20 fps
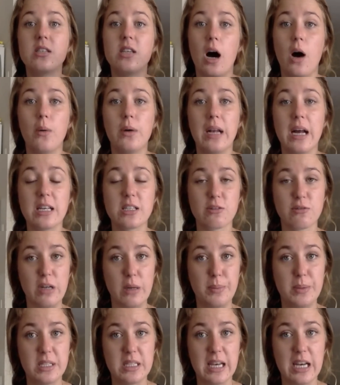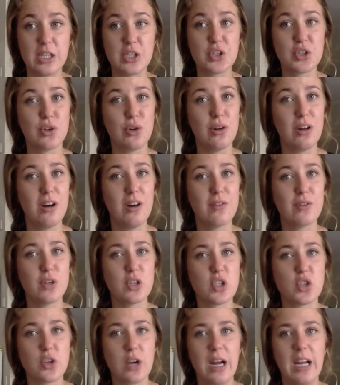Darwin has a reputation all over
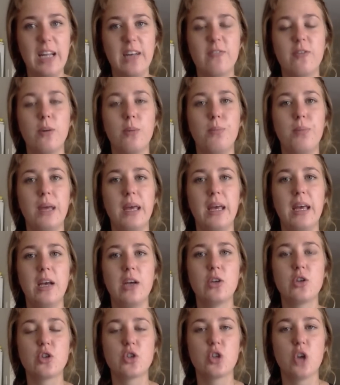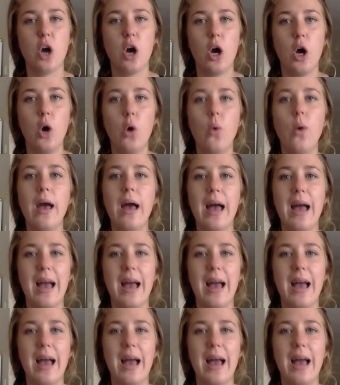Australia for being so